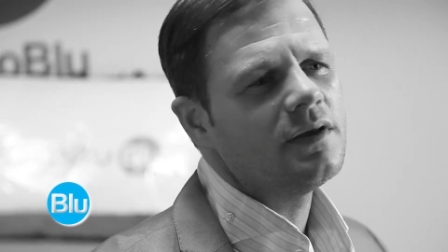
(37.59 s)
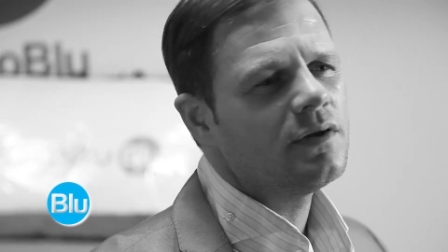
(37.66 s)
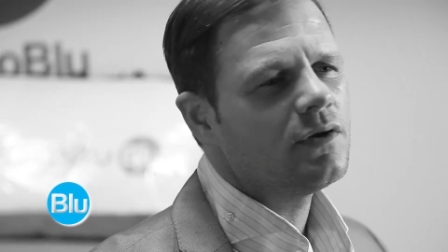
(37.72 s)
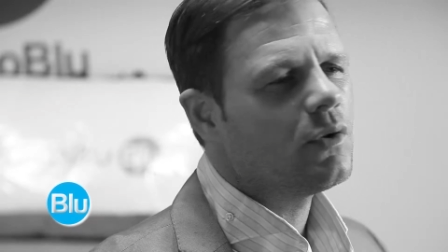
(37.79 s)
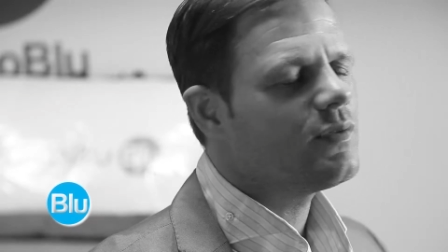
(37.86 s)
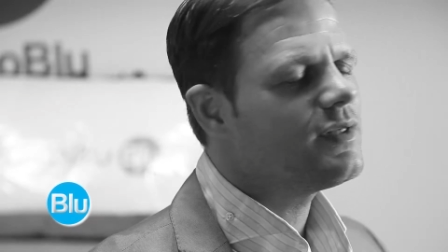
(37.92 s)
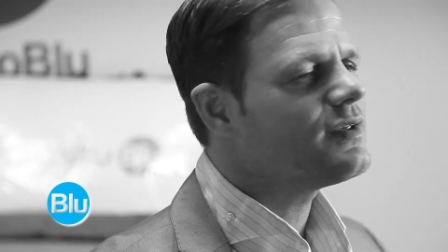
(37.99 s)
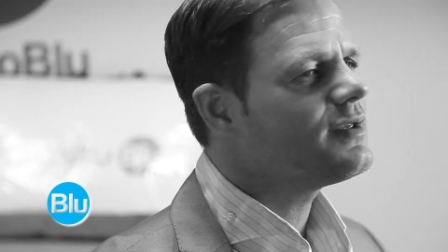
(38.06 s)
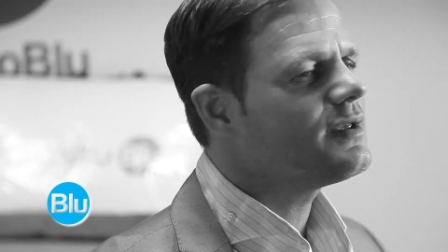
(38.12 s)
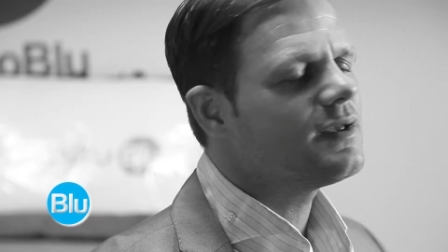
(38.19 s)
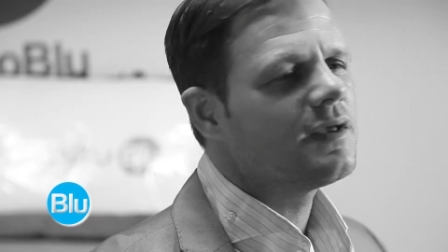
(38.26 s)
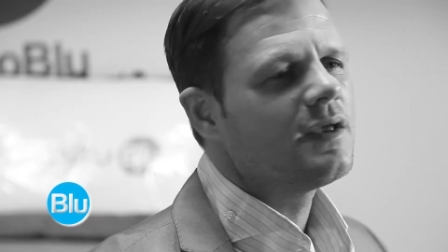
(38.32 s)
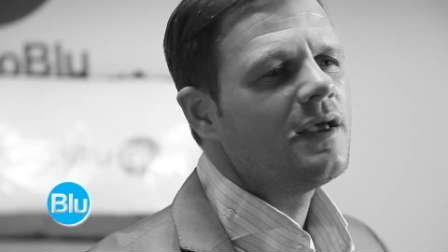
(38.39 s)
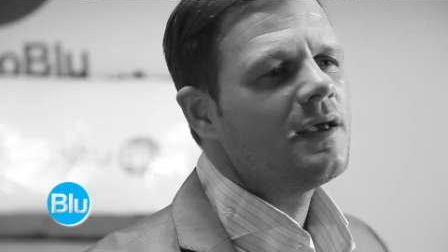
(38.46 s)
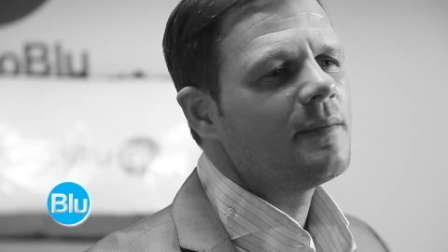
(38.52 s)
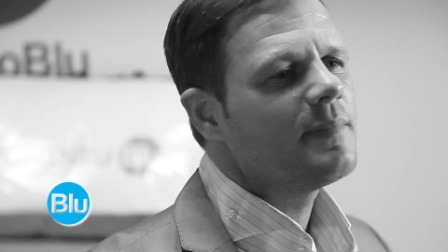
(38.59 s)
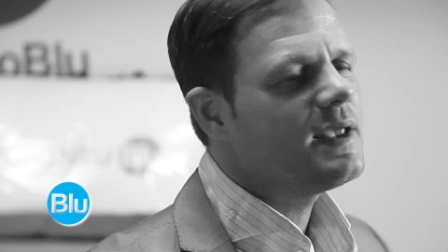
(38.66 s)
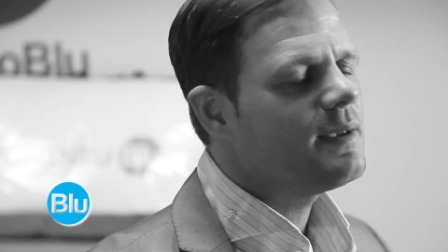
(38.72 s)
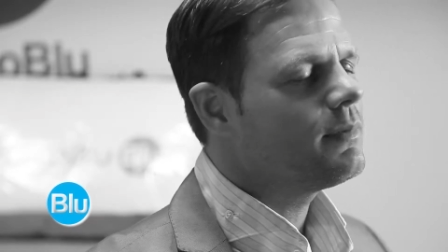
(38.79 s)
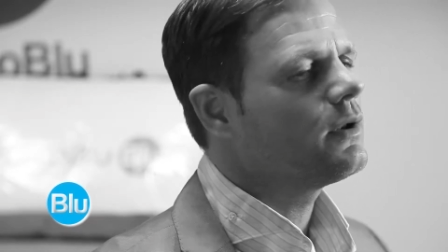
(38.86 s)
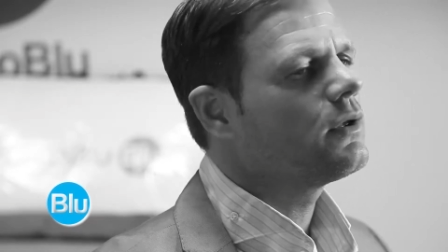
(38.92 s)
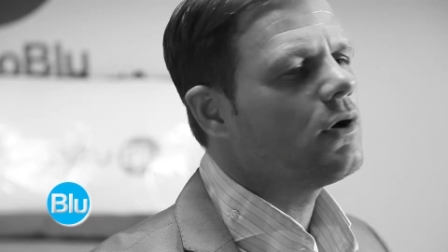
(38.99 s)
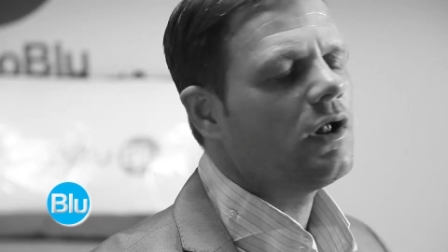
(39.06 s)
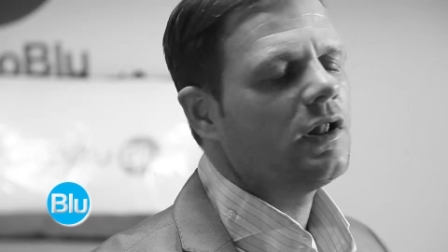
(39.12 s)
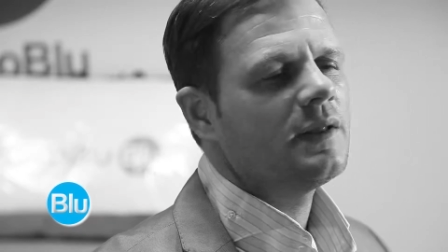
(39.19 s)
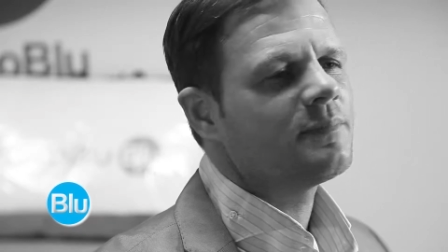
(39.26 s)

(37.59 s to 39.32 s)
you know, the, the people call